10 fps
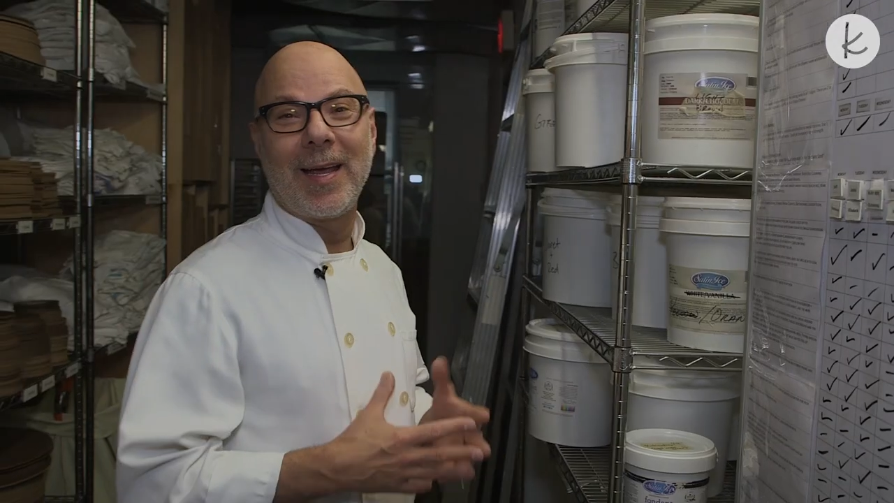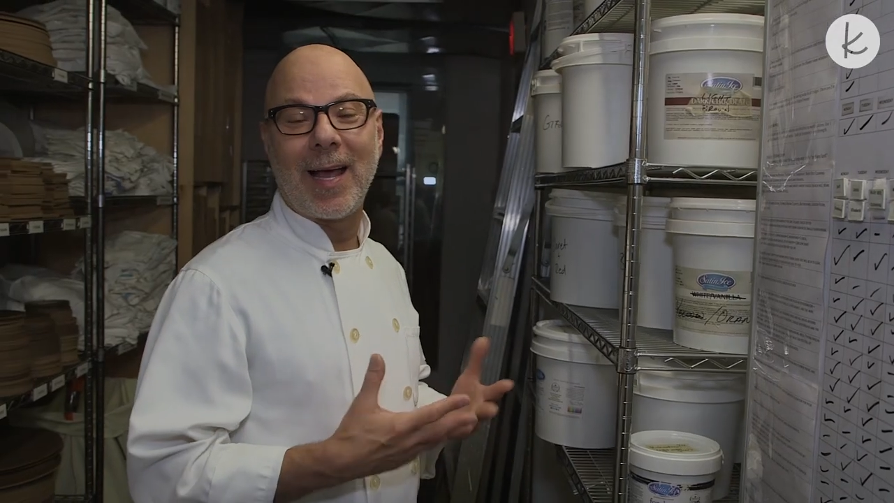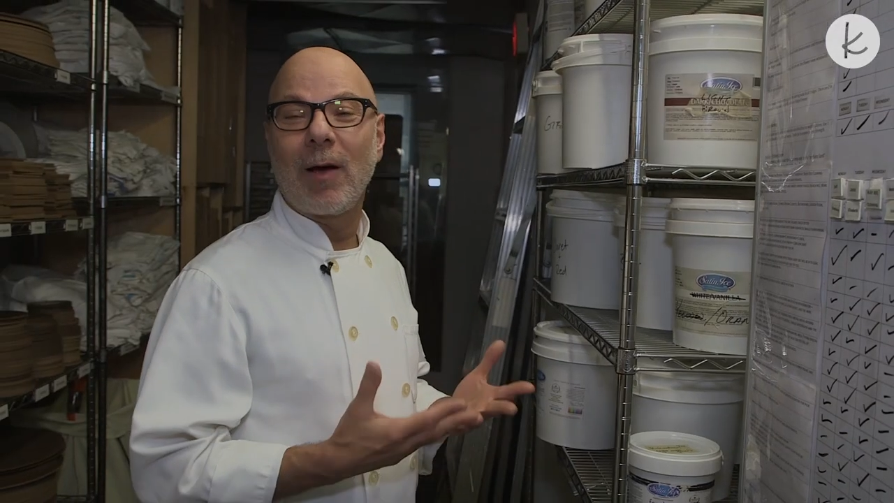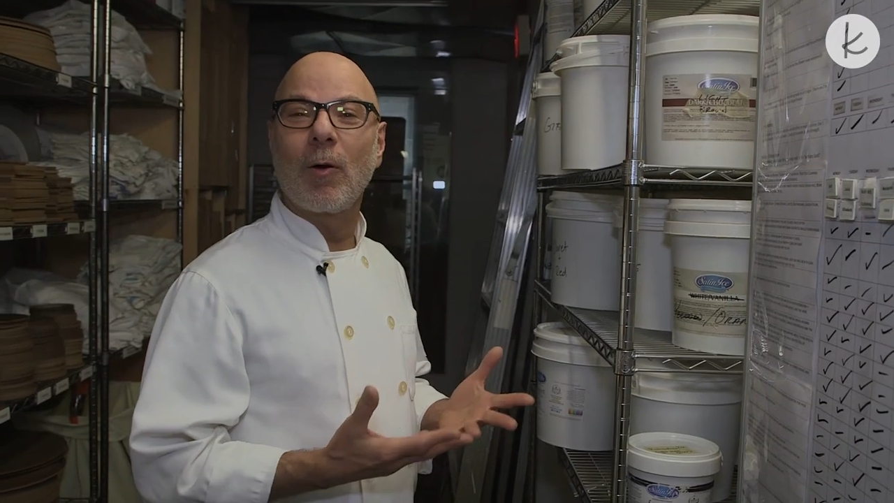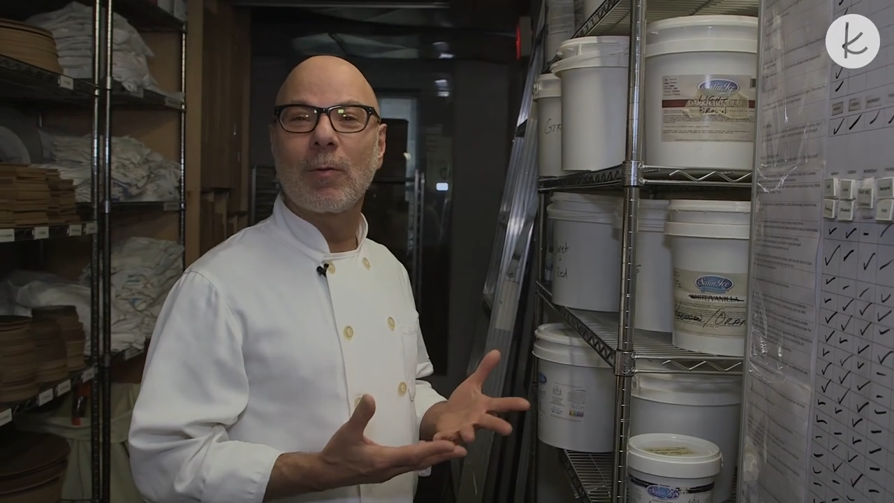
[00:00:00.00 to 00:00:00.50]
And
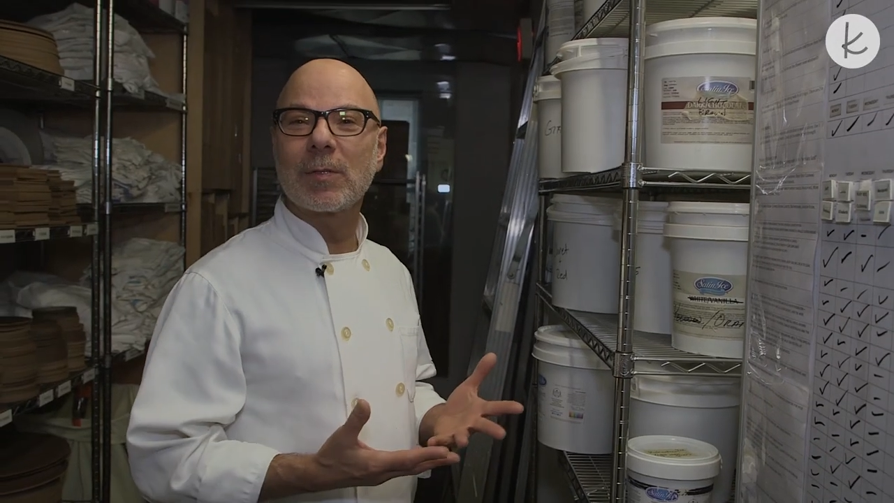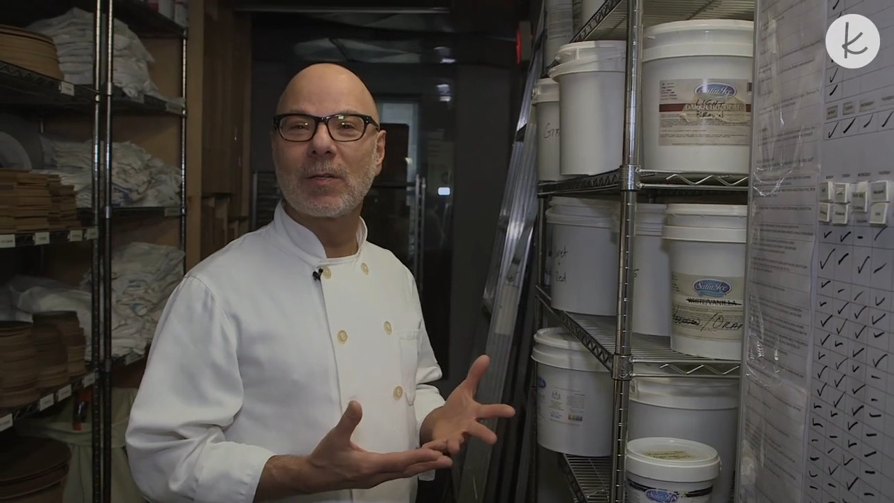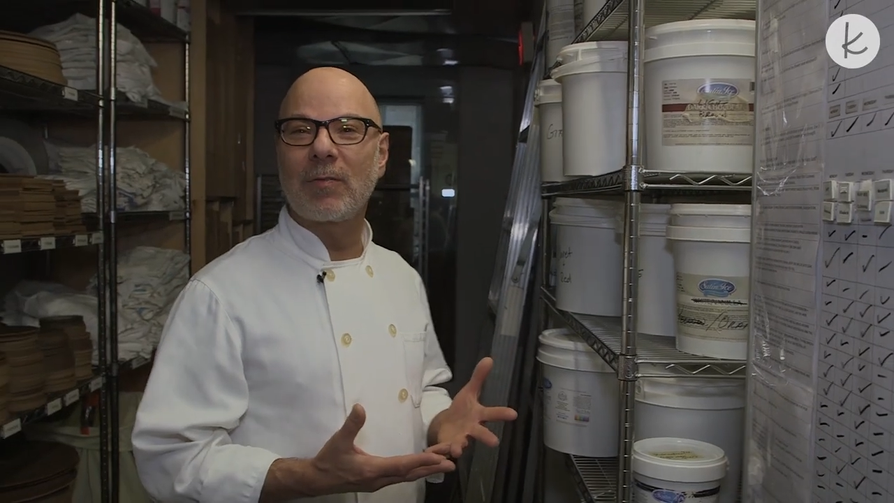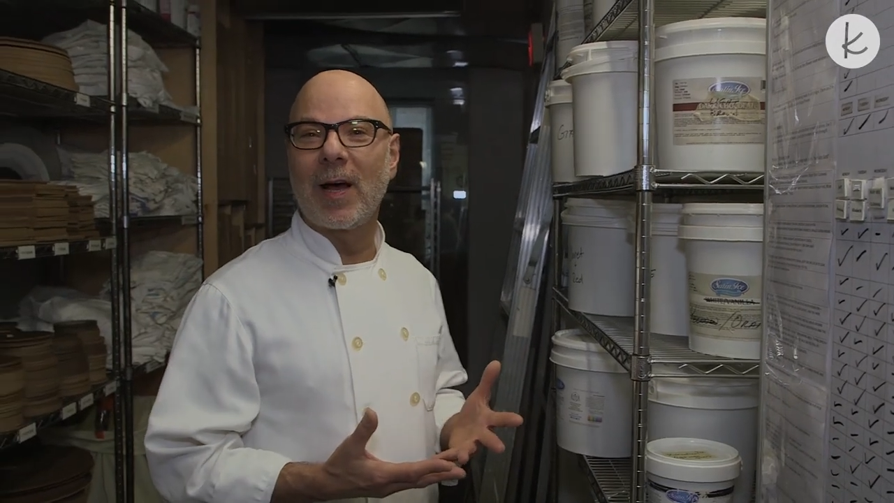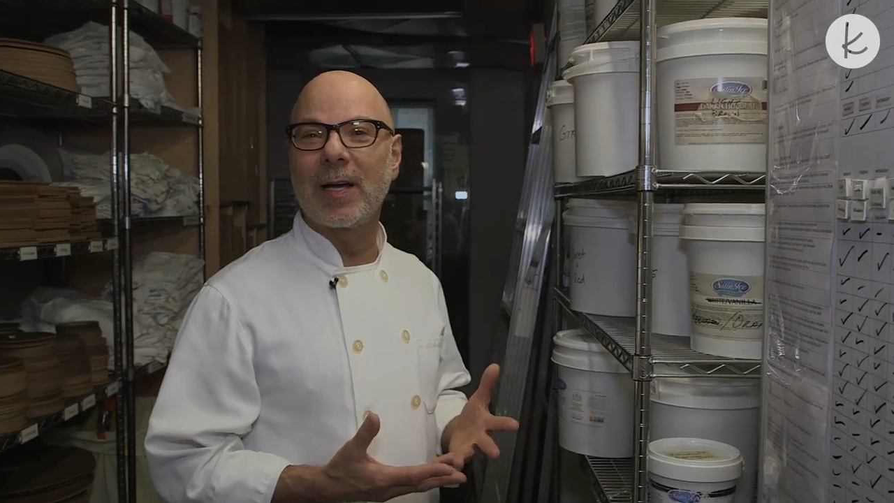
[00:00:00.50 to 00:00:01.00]
I always
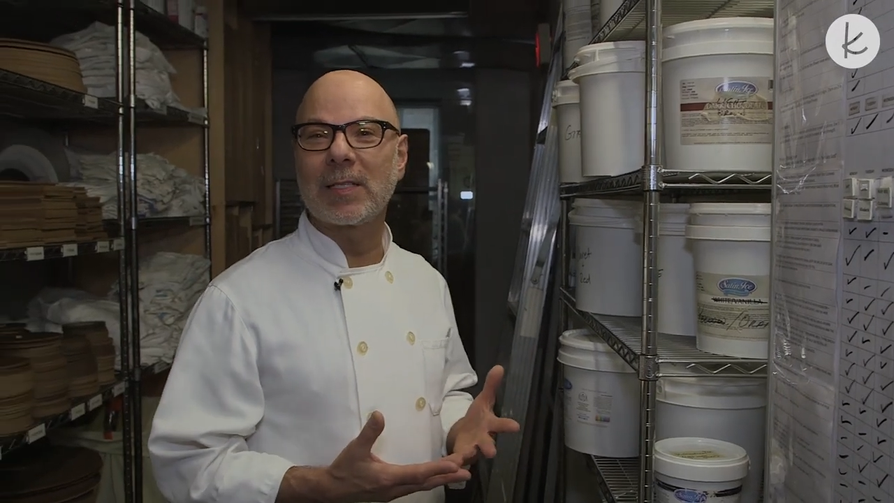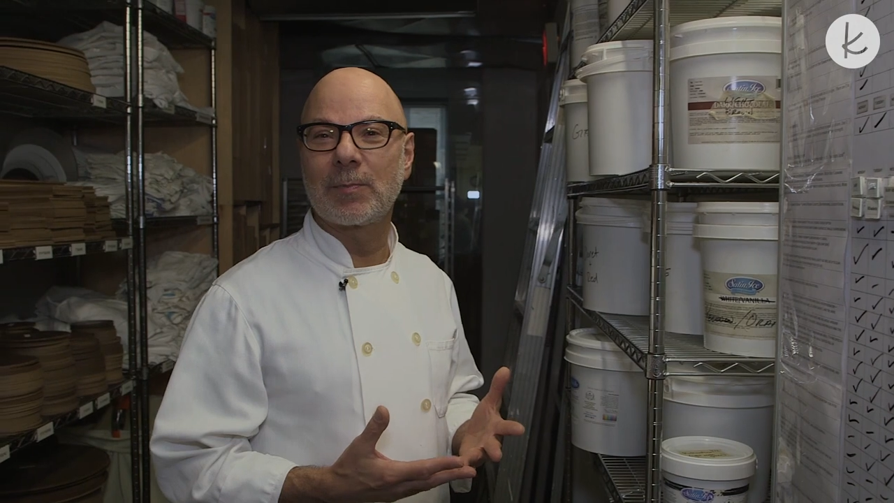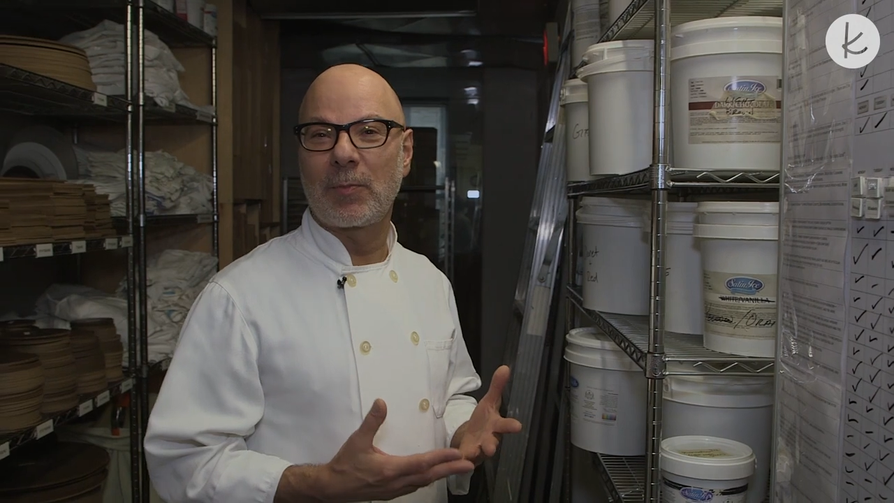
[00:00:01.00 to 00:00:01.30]
advise